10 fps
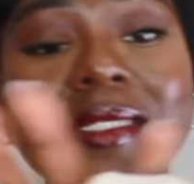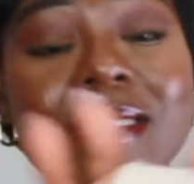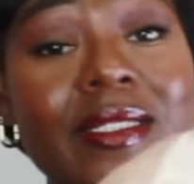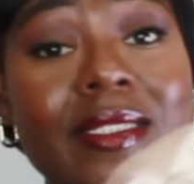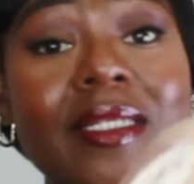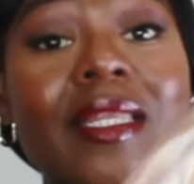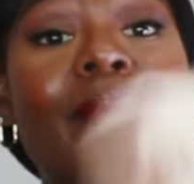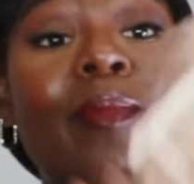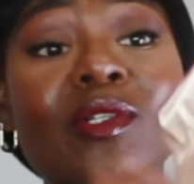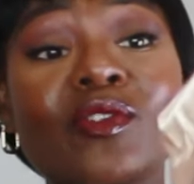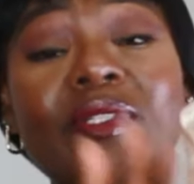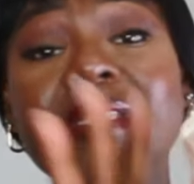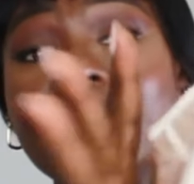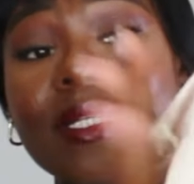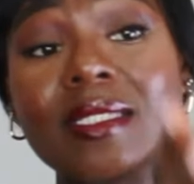satin, arbutory
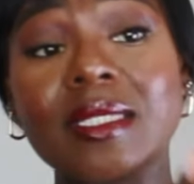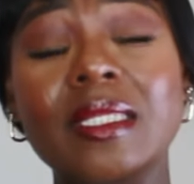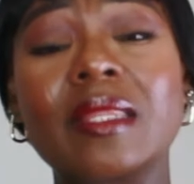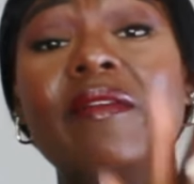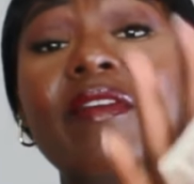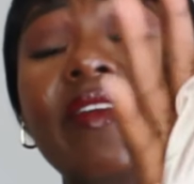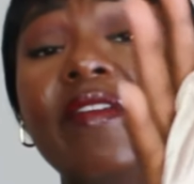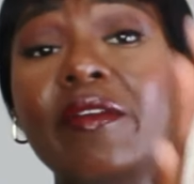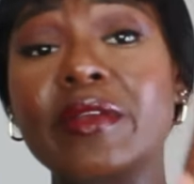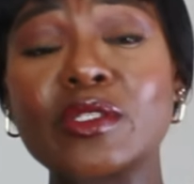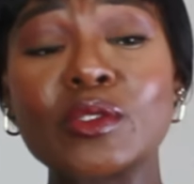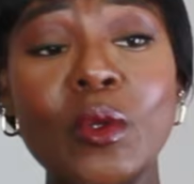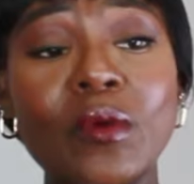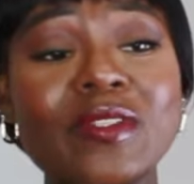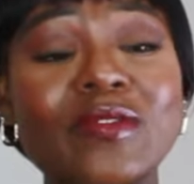satin, they're very
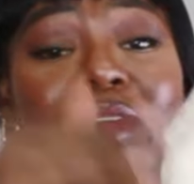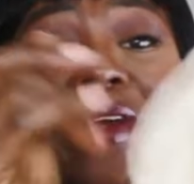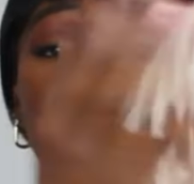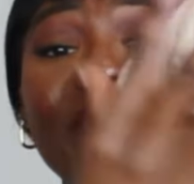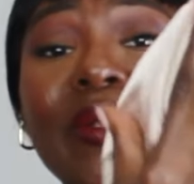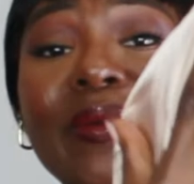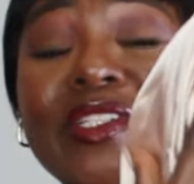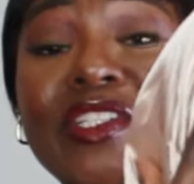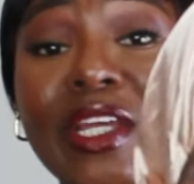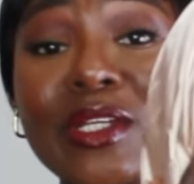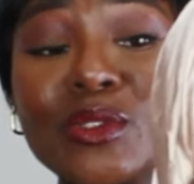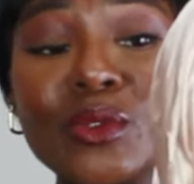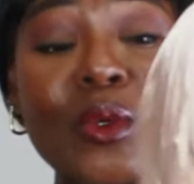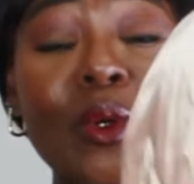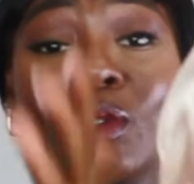soft, very
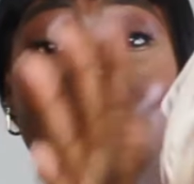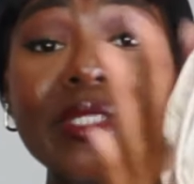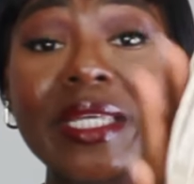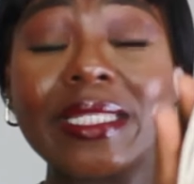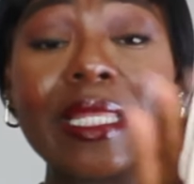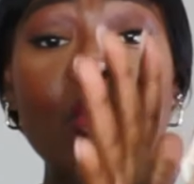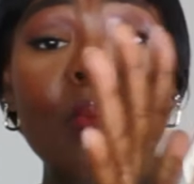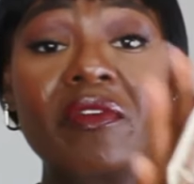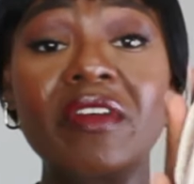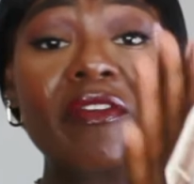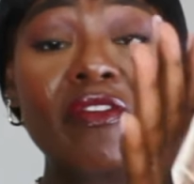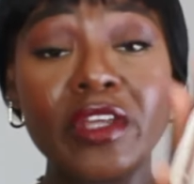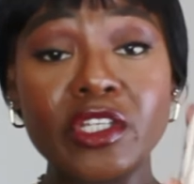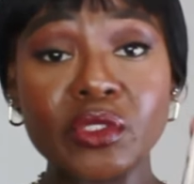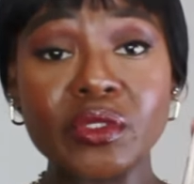gentle on your skin, that will prevent
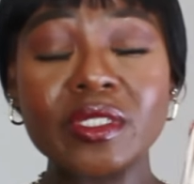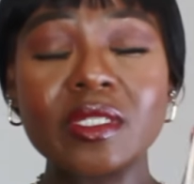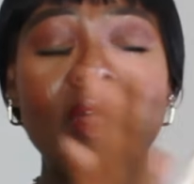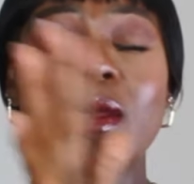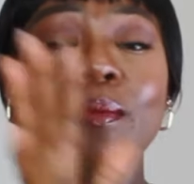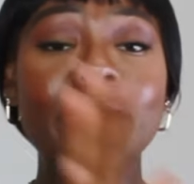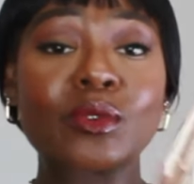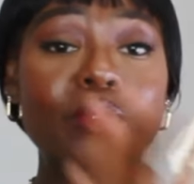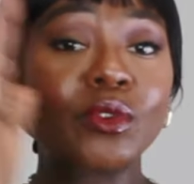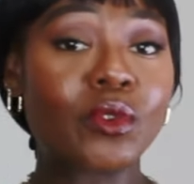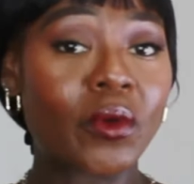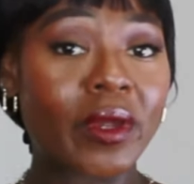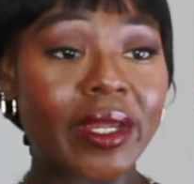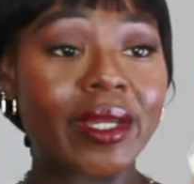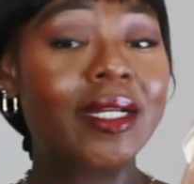frictions between your
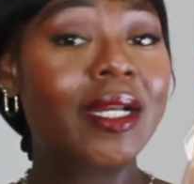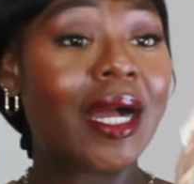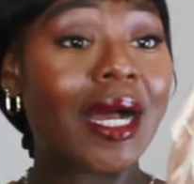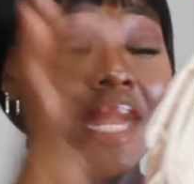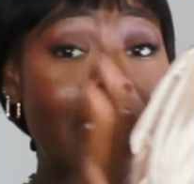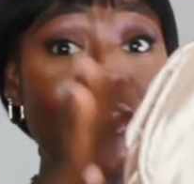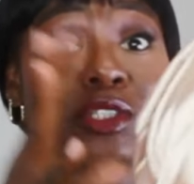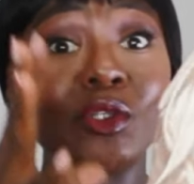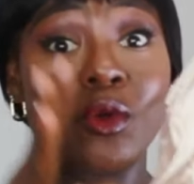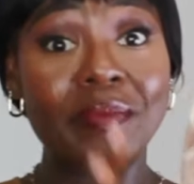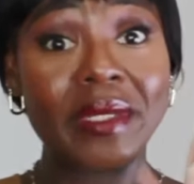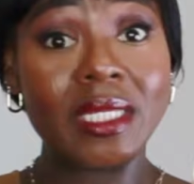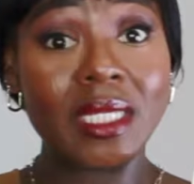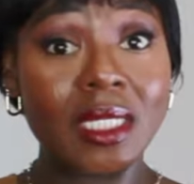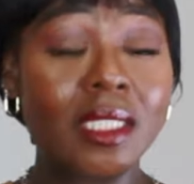hair and your
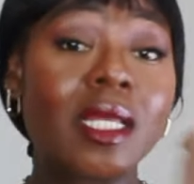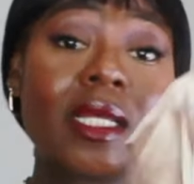beanie.